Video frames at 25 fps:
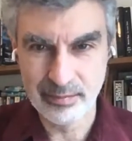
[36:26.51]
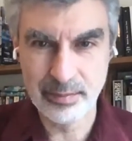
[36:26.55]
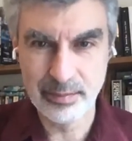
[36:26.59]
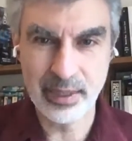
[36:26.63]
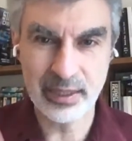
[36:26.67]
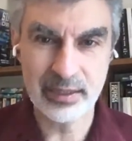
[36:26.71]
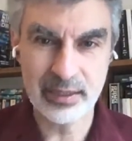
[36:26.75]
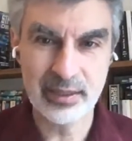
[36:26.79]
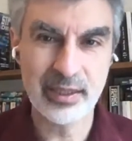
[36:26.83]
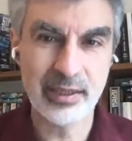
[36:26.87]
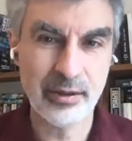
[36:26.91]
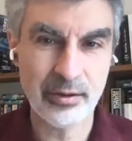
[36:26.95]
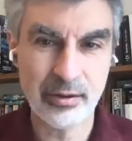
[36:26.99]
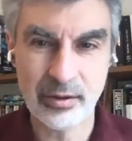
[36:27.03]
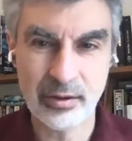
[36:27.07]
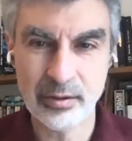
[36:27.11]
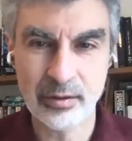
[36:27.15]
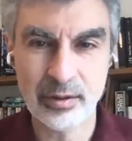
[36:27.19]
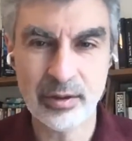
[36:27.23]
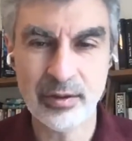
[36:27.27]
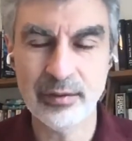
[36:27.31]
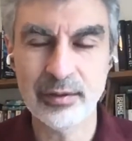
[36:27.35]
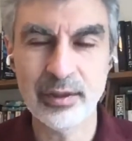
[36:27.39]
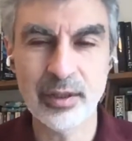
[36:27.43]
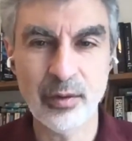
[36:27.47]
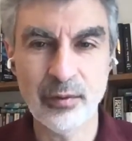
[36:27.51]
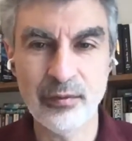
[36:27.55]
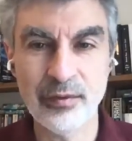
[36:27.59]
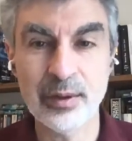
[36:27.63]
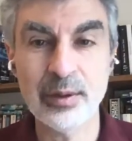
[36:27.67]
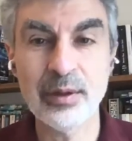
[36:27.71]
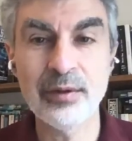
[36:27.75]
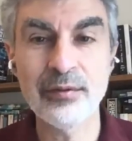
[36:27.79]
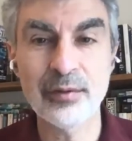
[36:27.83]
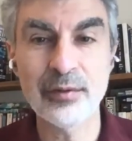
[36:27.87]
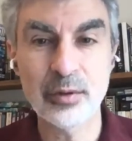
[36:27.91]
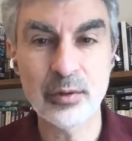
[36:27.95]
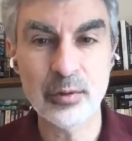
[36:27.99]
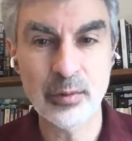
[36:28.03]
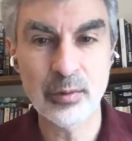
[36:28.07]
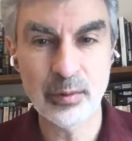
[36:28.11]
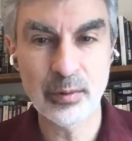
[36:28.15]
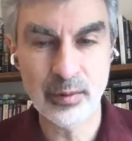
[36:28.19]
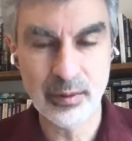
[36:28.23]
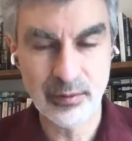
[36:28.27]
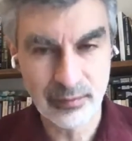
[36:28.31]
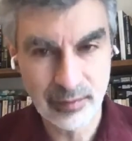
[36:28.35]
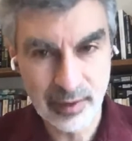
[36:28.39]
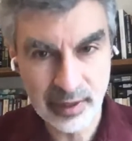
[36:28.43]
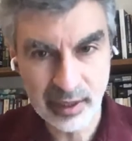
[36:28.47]
bit here, or, you know, very
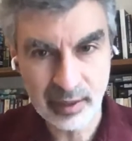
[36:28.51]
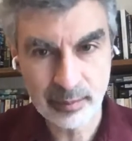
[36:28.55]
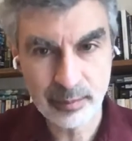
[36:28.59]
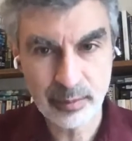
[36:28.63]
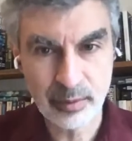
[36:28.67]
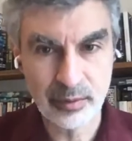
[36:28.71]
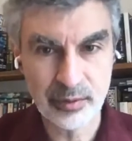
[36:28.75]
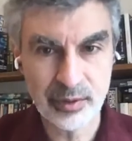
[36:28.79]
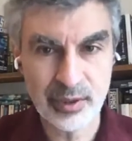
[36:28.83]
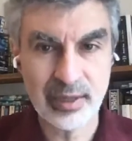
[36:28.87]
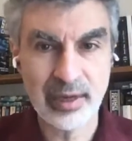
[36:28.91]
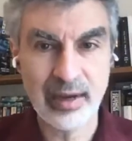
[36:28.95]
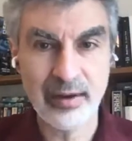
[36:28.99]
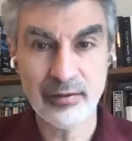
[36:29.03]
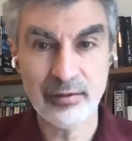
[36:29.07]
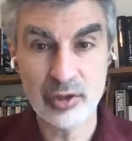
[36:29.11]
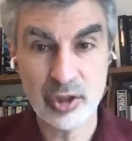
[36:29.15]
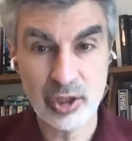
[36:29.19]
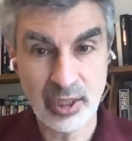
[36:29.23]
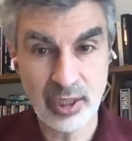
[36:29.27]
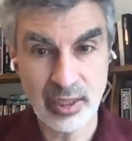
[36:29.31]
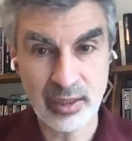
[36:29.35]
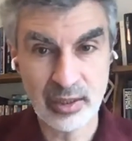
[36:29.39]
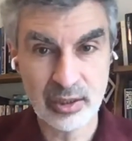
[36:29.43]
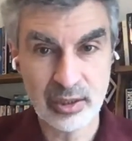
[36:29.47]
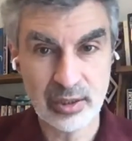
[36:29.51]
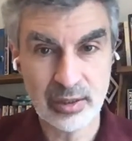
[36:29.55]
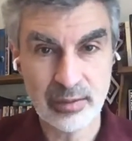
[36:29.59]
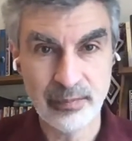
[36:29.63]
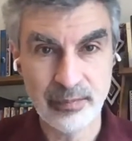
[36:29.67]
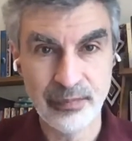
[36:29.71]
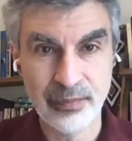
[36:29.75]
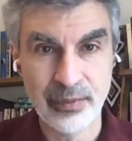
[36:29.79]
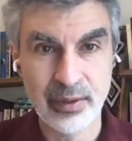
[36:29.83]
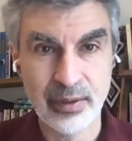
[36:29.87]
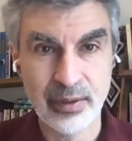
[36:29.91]
few variables have changed.